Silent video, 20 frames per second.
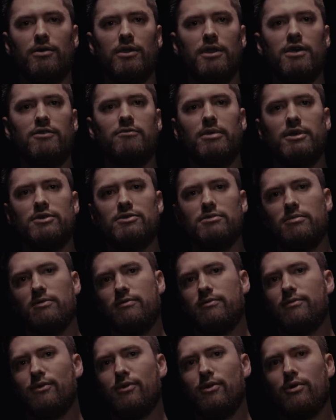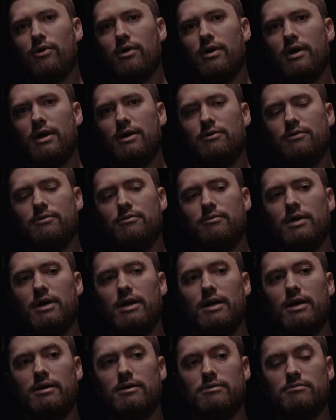a relief pitcher before, it,
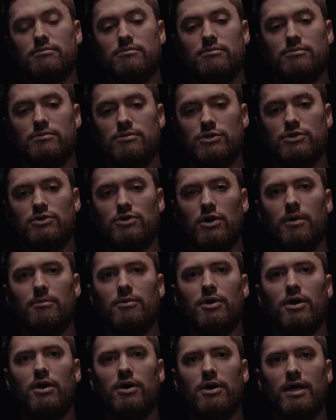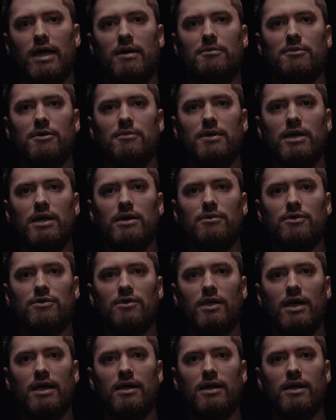the Stromdahl came to me and
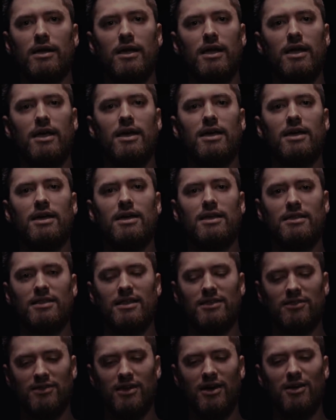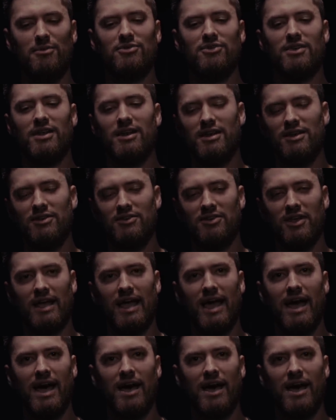was like, "This is how he presented." It. He's like,